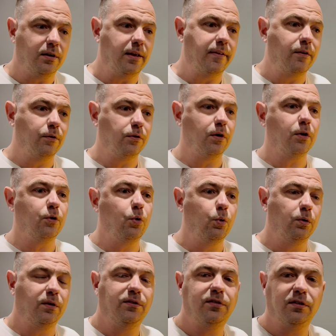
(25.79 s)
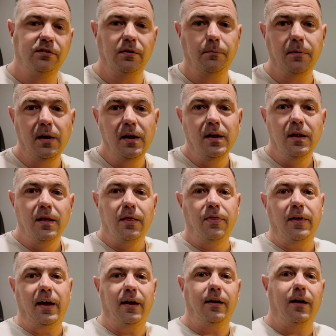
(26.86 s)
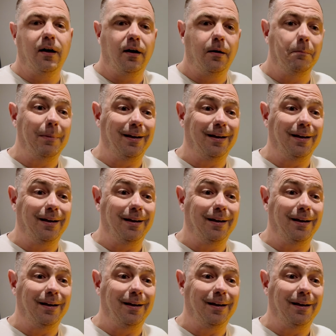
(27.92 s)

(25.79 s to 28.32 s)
Then there's a coolant system that